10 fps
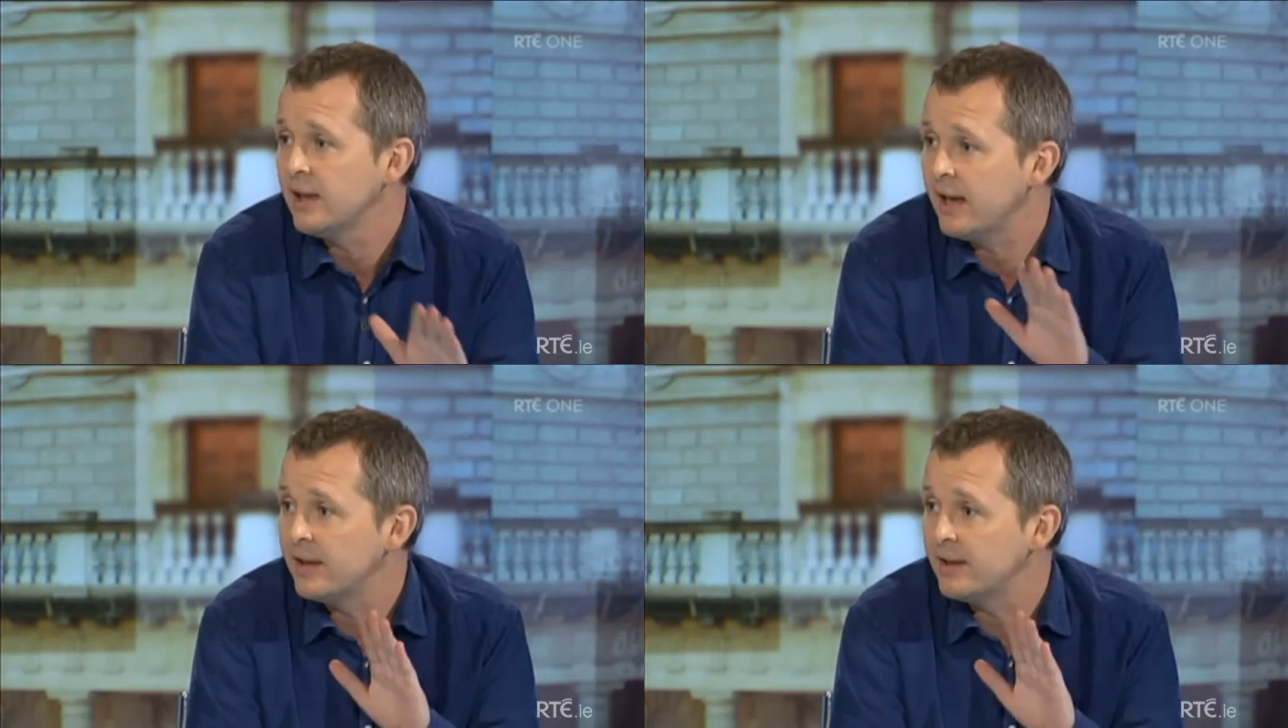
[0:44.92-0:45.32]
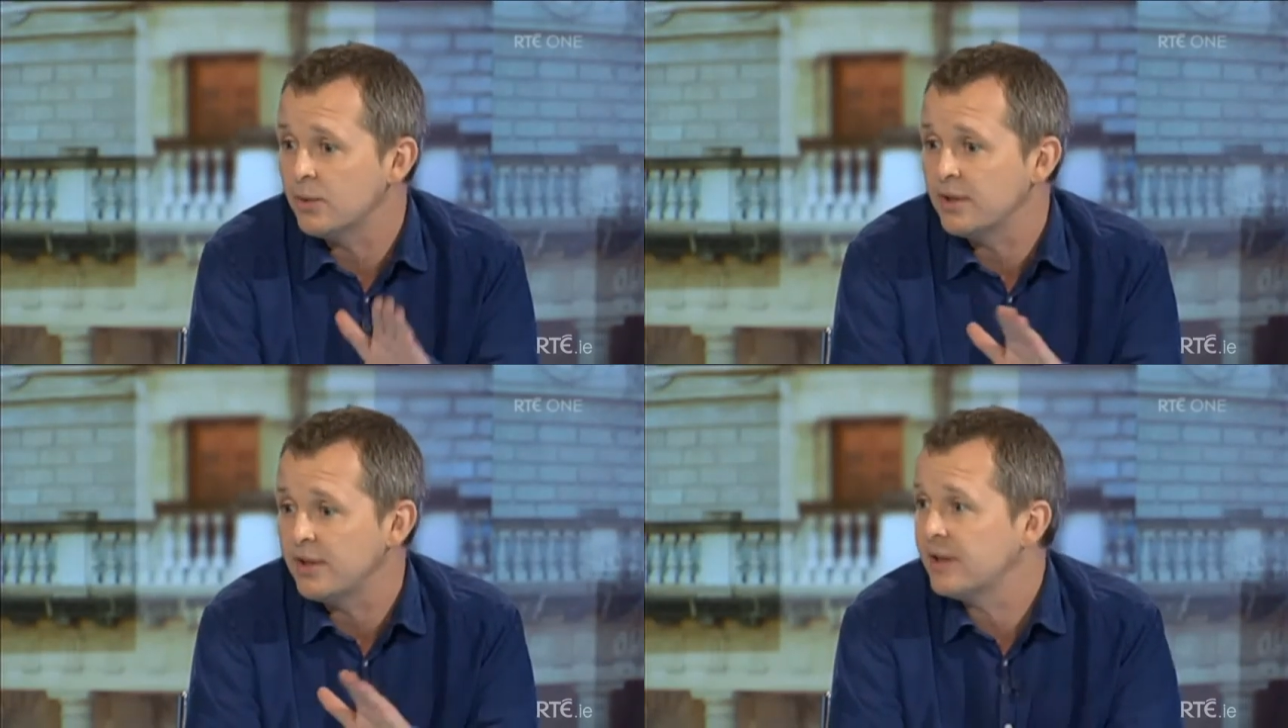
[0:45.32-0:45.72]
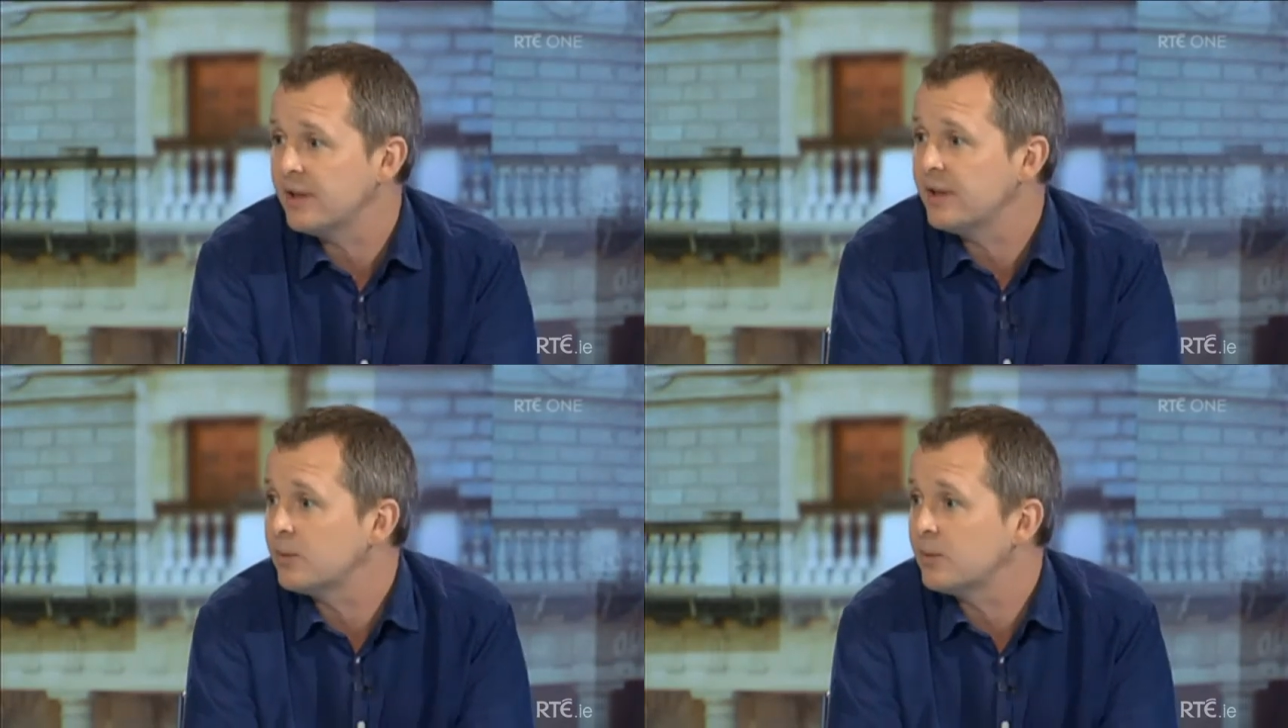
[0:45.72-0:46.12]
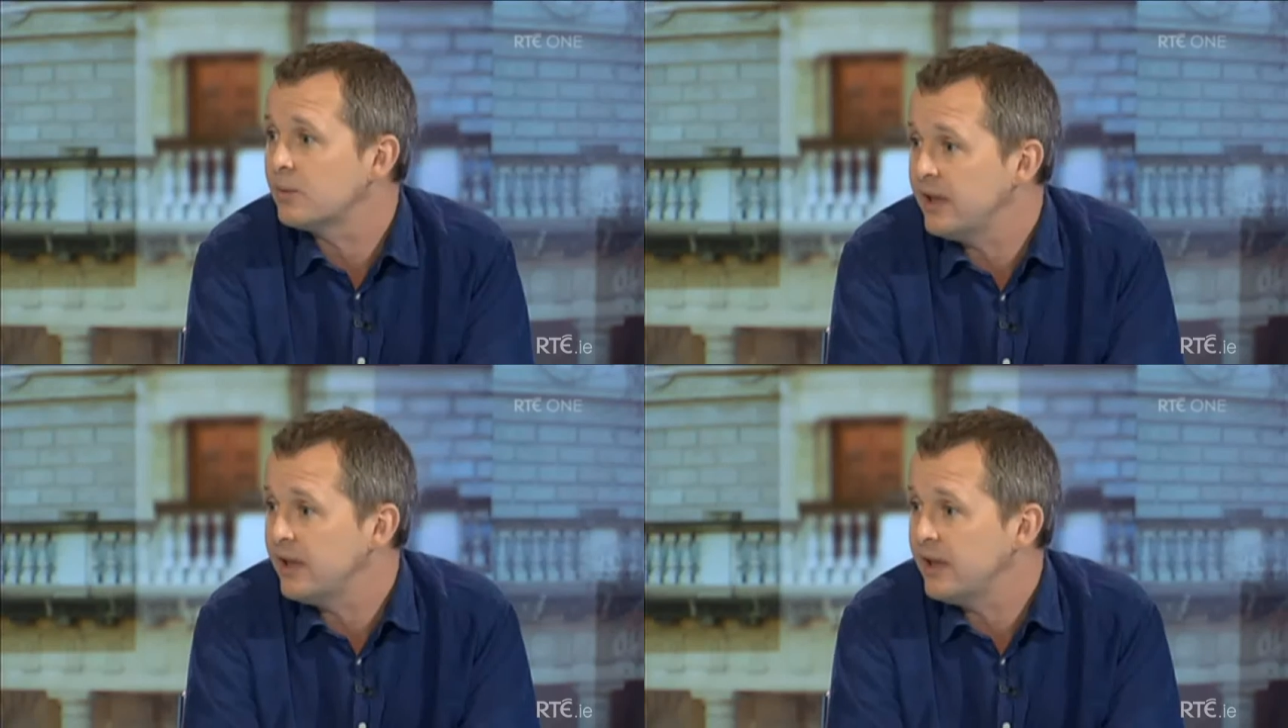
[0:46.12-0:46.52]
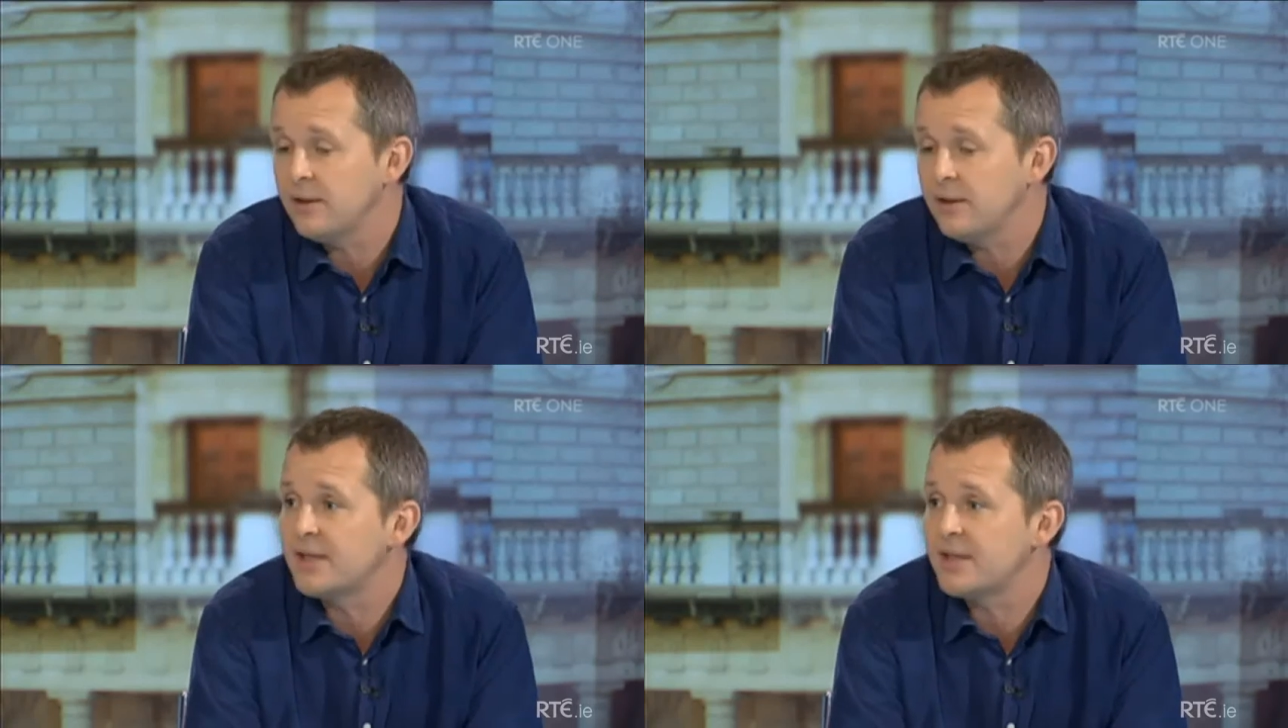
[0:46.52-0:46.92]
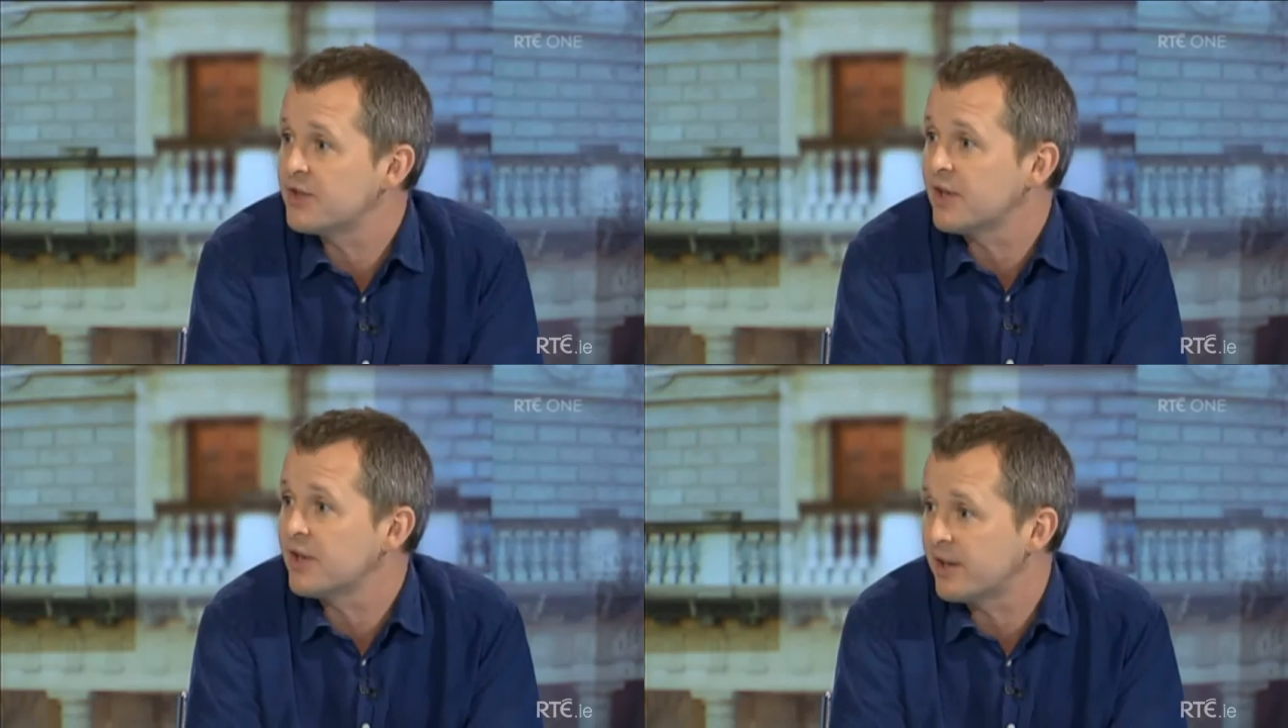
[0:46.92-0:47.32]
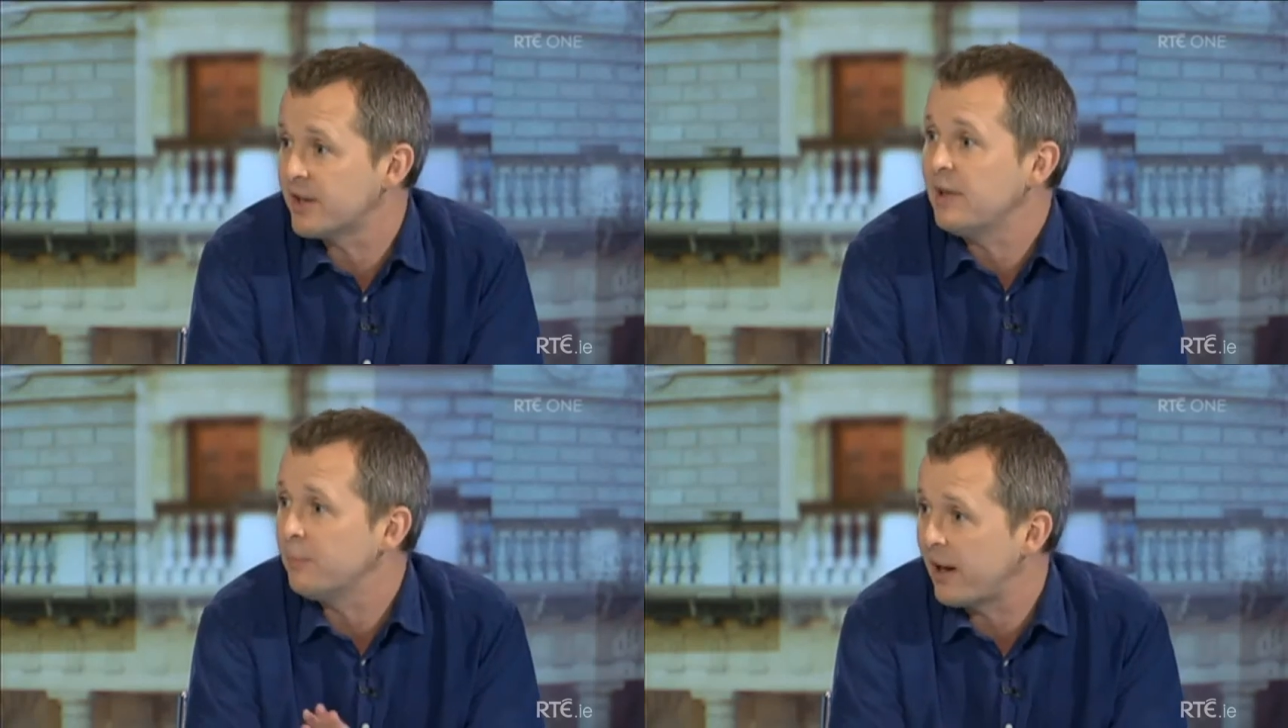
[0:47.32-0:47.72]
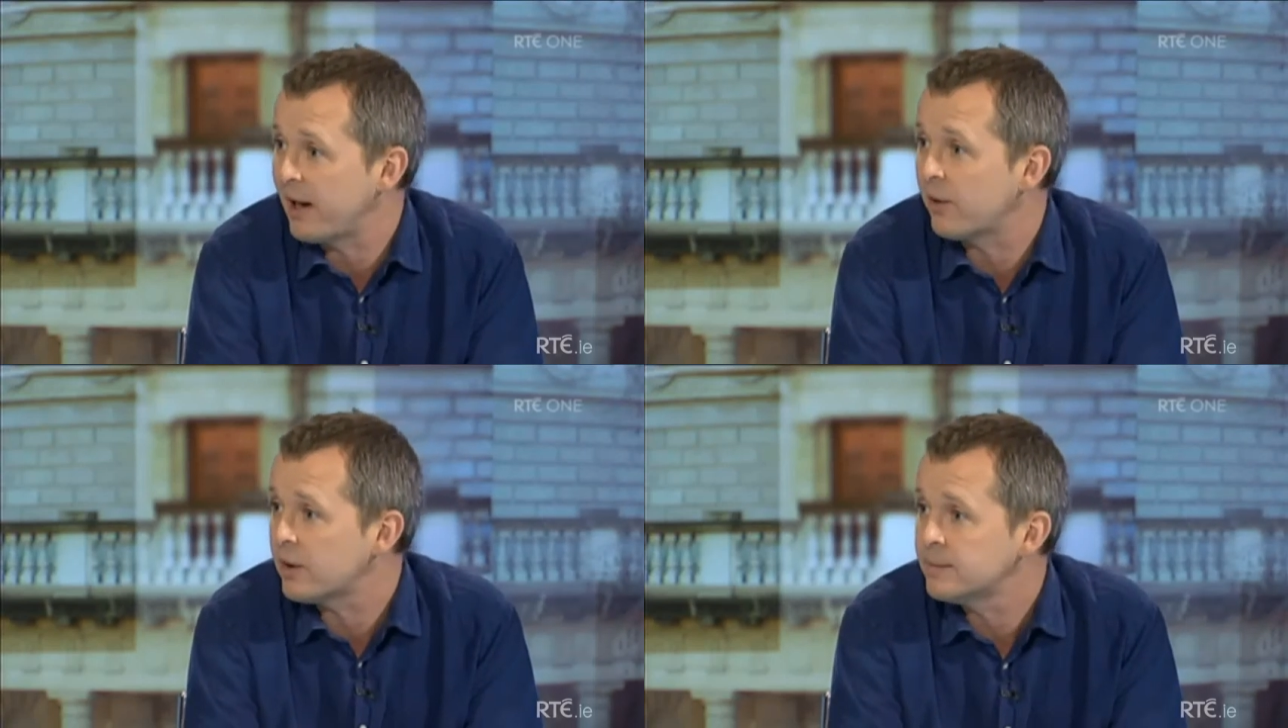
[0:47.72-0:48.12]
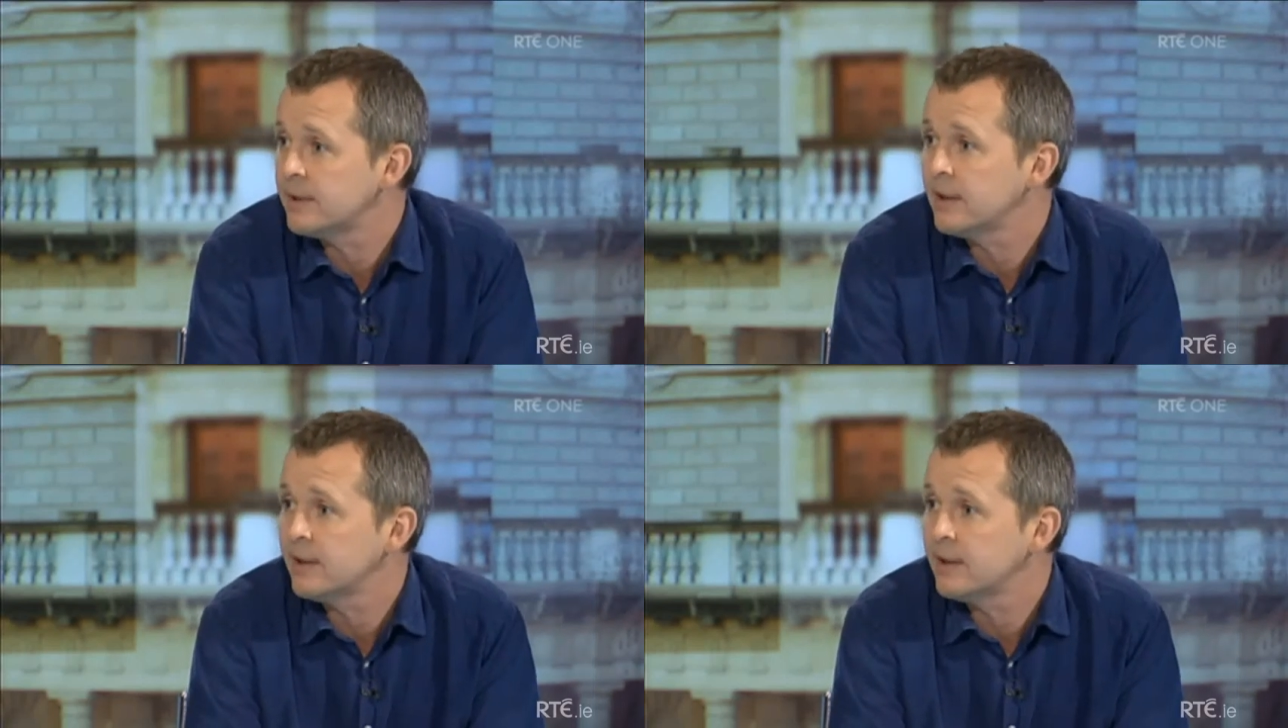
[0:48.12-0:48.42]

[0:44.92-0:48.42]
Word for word: Uh, the only thing that really unites them is the desire to be in power.